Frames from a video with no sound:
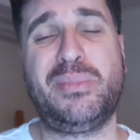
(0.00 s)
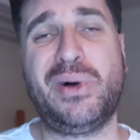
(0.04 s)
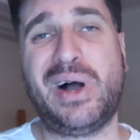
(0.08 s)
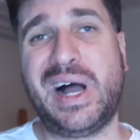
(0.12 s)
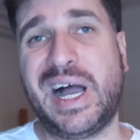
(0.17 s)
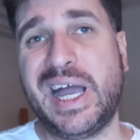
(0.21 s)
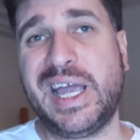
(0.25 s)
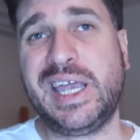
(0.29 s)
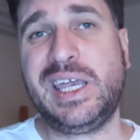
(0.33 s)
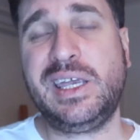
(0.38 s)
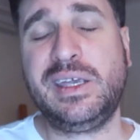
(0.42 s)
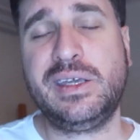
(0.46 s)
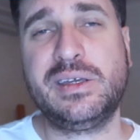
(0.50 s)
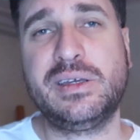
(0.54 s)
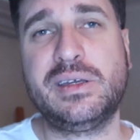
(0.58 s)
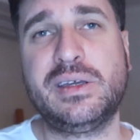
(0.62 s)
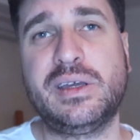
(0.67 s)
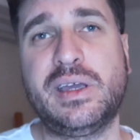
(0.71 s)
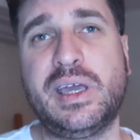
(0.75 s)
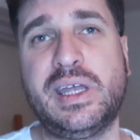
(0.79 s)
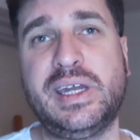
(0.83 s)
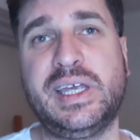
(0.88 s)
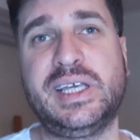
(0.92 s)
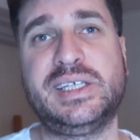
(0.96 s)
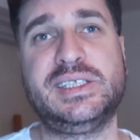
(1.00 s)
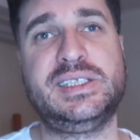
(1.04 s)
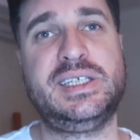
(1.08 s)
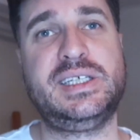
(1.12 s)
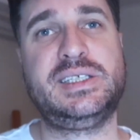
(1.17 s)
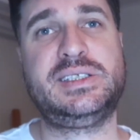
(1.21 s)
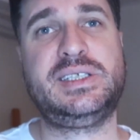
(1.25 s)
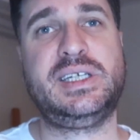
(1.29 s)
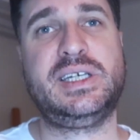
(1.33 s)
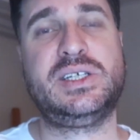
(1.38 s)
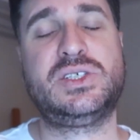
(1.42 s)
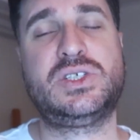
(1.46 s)
buy an
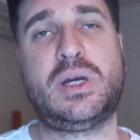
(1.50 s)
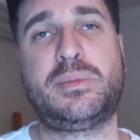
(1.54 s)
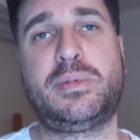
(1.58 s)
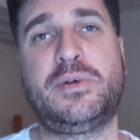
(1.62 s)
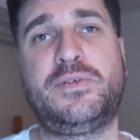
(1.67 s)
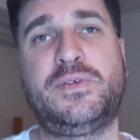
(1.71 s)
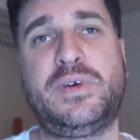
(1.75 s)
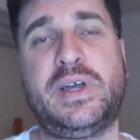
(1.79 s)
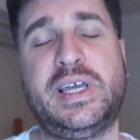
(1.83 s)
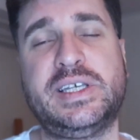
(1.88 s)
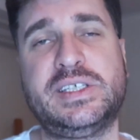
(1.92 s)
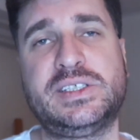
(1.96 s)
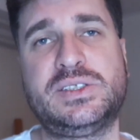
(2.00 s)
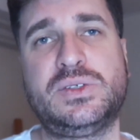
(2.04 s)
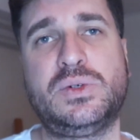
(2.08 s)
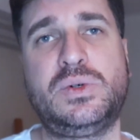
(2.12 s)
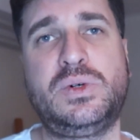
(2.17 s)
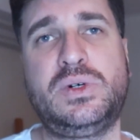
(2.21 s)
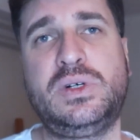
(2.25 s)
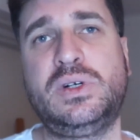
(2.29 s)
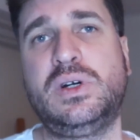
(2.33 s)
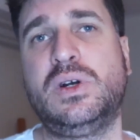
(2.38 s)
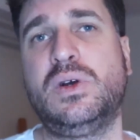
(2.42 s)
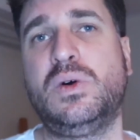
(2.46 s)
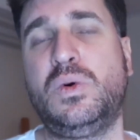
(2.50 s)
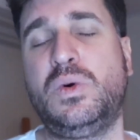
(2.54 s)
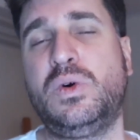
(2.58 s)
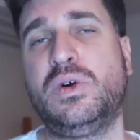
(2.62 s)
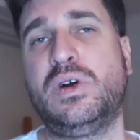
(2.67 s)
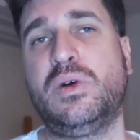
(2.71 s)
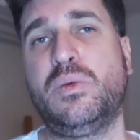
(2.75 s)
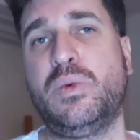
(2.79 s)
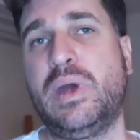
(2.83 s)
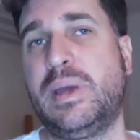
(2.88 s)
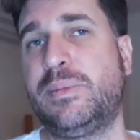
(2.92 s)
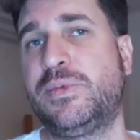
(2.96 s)
existing Shopify store
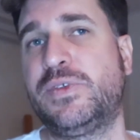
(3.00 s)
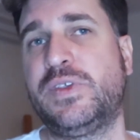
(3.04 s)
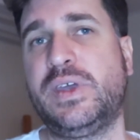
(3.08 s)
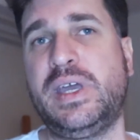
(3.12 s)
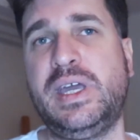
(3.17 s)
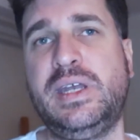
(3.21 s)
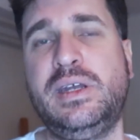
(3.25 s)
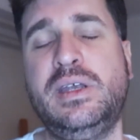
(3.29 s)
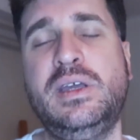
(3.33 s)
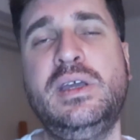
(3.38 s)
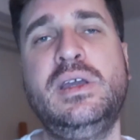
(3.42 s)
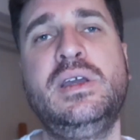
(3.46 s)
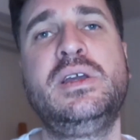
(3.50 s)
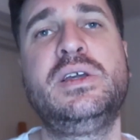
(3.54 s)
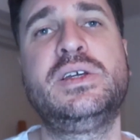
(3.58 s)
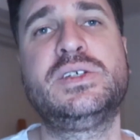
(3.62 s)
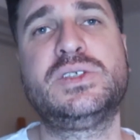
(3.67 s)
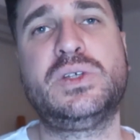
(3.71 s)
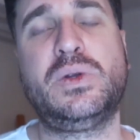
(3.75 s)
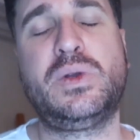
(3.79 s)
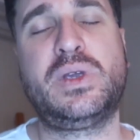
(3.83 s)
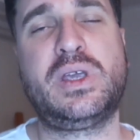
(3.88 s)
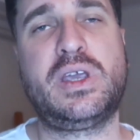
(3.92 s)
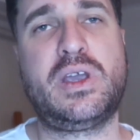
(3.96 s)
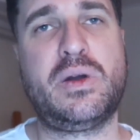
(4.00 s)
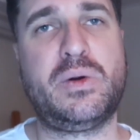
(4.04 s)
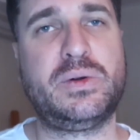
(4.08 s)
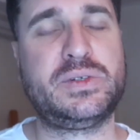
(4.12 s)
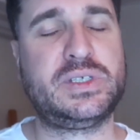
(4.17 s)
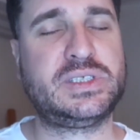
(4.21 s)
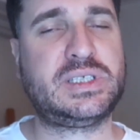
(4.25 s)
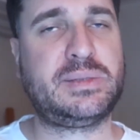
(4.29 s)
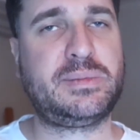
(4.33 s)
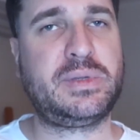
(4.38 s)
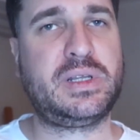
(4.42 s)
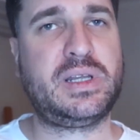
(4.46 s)
or a website. So you can go
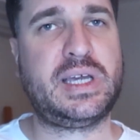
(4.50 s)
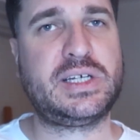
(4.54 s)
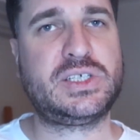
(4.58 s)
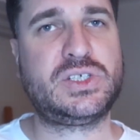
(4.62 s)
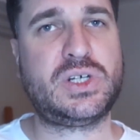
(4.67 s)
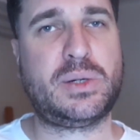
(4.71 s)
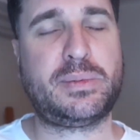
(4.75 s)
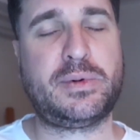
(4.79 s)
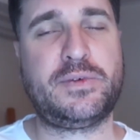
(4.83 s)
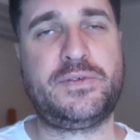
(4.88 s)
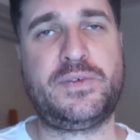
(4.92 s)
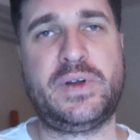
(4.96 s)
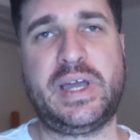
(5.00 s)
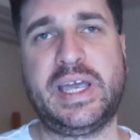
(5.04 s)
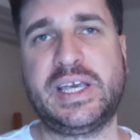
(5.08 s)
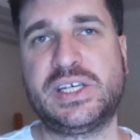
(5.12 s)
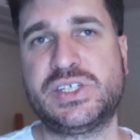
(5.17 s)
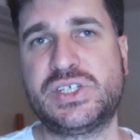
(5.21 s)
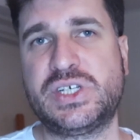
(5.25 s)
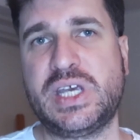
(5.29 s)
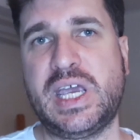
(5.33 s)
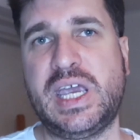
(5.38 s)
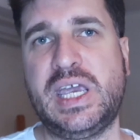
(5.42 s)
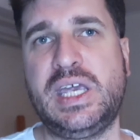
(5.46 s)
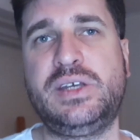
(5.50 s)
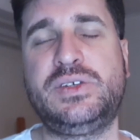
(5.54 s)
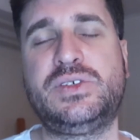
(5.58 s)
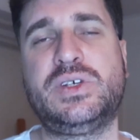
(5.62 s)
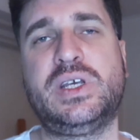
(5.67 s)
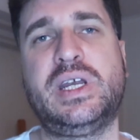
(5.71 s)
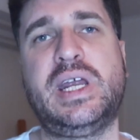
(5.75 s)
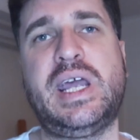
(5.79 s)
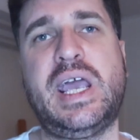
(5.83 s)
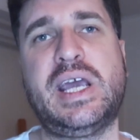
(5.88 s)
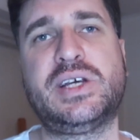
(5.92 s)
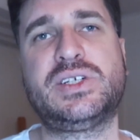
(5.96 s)
into something like Shopify Exchange
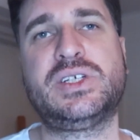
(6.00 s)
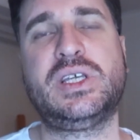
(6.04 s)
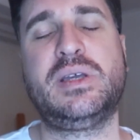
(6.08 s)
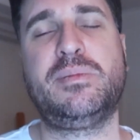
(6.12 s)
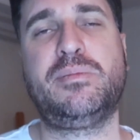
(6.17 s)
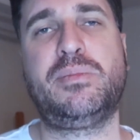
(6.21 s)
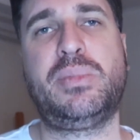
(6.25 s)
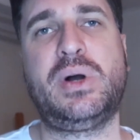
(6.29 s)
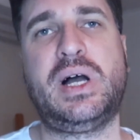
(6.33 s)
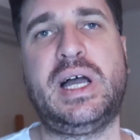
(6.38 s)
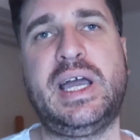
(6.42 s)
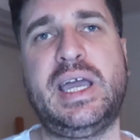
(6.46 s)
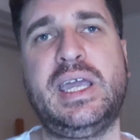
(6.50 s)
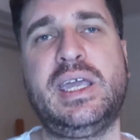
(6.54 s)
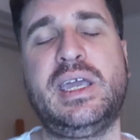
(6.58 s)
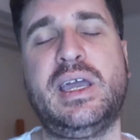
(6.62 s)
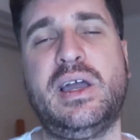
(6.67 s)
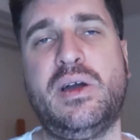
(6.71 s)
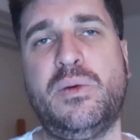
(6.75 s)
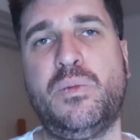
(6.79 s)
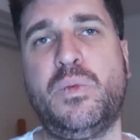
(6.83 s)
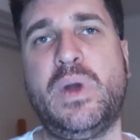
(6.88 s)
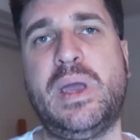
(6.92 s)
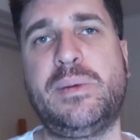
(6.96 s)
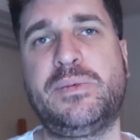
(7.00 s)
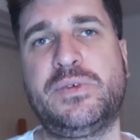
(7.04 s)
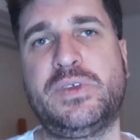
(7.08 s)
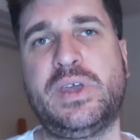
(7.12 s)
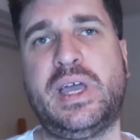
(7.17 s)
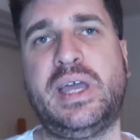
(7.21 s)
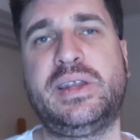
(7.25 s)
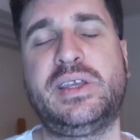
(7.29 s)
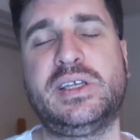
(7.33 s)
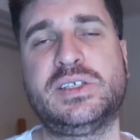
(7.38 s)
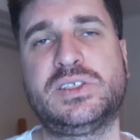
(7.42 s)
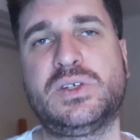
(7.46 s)
and actually buy a
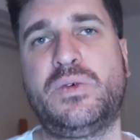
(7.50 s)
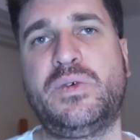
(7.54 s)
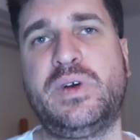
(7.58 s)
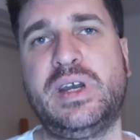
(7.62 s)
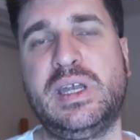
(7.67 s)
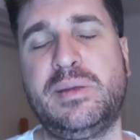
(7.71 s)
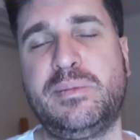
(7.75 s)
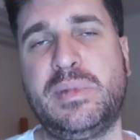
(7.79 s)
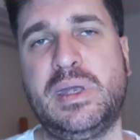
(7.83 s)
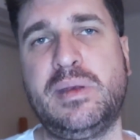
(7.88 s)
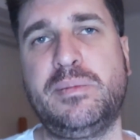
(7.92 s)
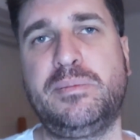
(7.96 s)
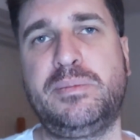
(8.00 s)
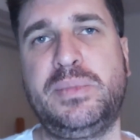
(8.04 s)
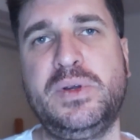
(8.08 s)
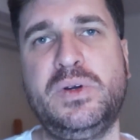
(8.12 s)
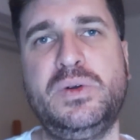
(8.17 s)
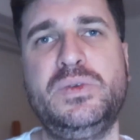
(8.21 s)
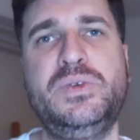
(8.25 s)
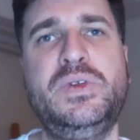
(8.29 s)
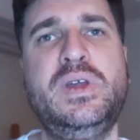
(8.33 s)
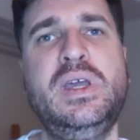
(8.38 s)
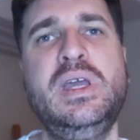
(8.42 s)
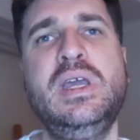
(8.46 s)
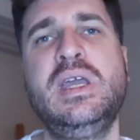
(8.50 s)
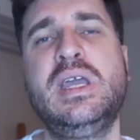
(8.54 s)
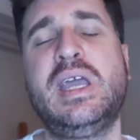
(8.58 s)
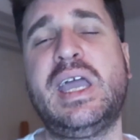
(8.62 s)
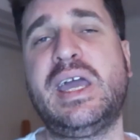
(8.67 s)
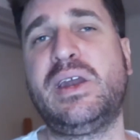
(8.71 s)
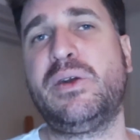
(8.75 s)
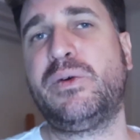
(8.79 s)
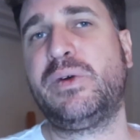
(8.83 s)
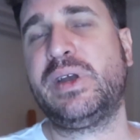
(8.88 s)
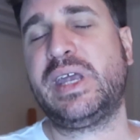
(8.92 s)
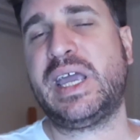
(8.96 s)
website that's already been built
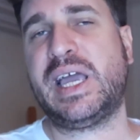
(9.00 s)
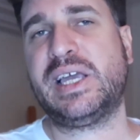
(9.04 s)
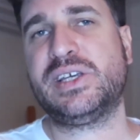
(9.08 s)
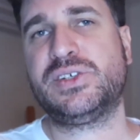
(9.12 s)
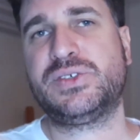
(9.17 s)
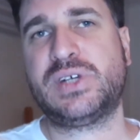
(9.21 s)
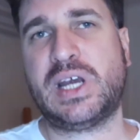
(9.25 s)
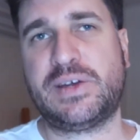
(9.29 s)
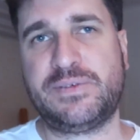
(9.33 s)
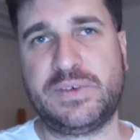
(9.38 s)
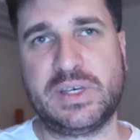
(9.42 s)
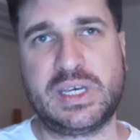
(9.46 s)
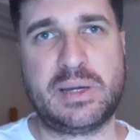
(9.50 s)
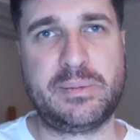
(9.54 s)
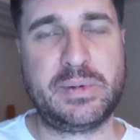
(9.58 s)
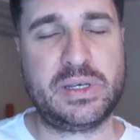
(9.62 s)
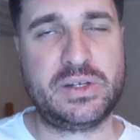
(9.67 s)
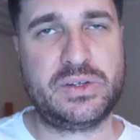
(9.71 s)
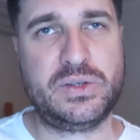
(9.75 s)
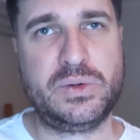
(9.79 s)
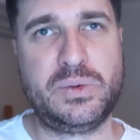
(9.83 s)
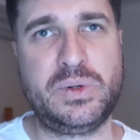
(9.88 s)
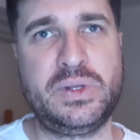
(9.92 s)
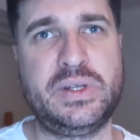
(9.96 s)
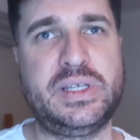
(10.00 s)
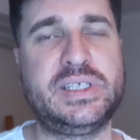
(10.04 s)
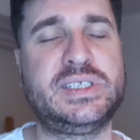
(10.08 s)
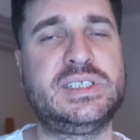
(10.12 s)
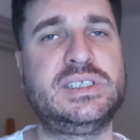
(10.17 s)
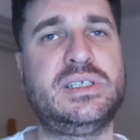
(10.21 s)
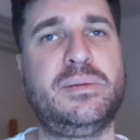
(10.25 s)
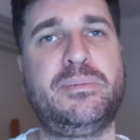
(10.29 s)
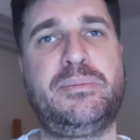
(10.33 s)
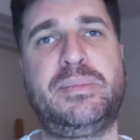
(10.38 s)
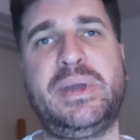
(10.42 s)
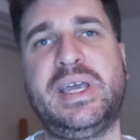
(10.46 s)
and already has traffic coming to it. This is
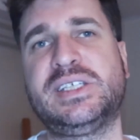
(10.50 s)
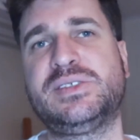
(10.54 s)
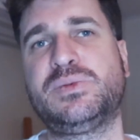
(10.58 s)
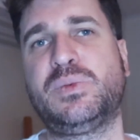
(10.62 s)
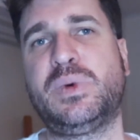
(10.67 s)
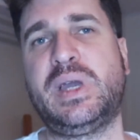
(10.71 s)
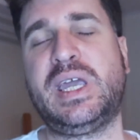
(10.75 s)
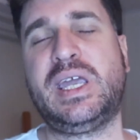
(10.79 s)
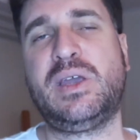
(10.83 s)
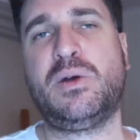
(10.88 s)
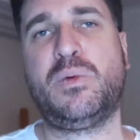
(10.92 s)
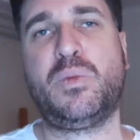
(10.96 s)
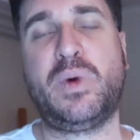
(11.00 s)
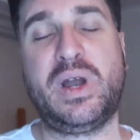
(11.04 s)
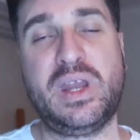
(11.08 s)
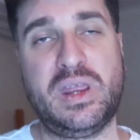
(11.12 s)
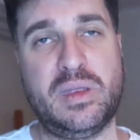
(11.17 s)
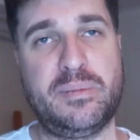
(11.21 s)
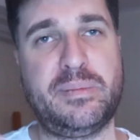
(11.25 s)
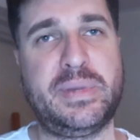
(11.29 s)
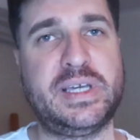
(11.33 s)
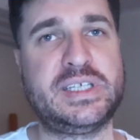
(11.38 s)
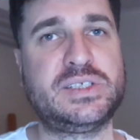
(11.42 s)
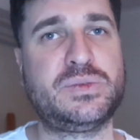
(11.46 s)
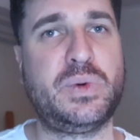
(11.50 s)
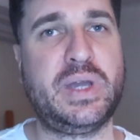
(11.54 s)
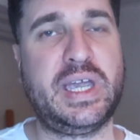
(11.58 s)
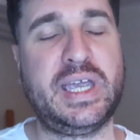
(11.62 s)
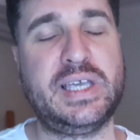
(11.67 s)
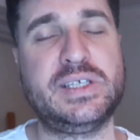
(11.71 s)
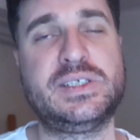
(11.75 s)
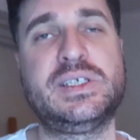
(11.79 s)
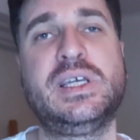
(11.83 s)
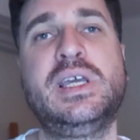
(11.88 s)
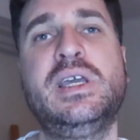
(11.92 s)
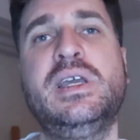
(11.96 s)
the best way, or one of the best
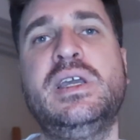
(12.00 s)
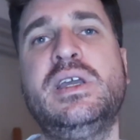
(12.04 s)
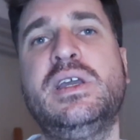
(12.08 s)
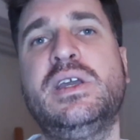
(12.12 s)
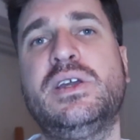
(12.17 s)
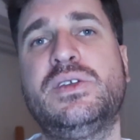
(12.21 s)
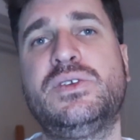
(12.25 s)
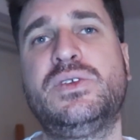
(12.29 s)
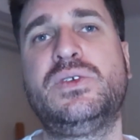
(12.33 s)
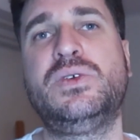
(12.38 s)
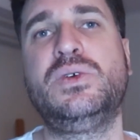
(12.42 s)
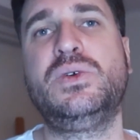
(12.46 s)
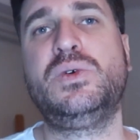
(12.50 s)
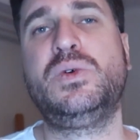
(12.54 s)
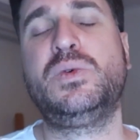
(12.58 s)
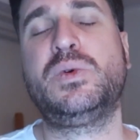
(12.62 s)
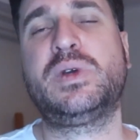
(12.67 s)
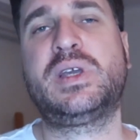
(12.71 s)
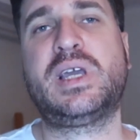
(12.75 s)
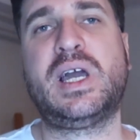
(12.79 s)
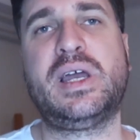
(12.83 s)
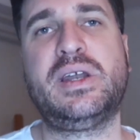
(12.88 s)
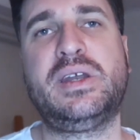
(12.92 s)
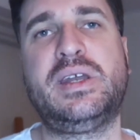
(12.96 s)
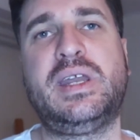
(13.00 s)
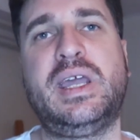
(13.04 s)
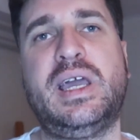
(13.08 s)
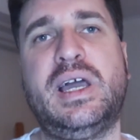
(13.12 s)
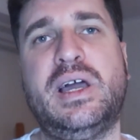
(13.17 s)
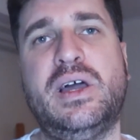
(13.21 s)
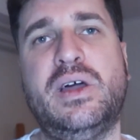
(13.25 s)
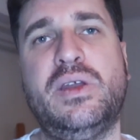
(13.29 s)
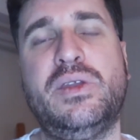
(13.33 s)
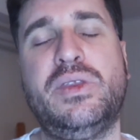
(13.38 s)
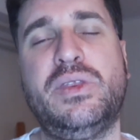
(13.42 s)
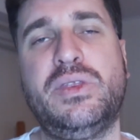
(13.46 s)
ways, to cut
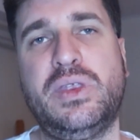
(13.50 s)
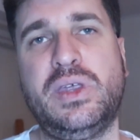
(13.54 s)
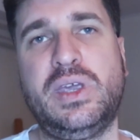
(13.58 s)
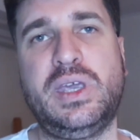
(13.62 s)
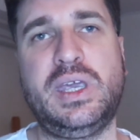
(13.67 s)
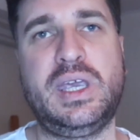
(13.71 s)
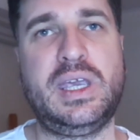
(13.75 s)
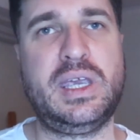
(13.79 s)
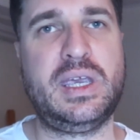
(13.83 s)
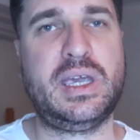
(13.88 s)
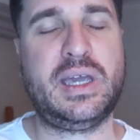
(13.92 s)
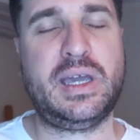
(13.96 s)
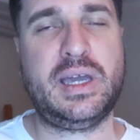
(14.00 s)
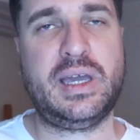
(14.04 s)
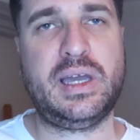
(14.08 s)
down the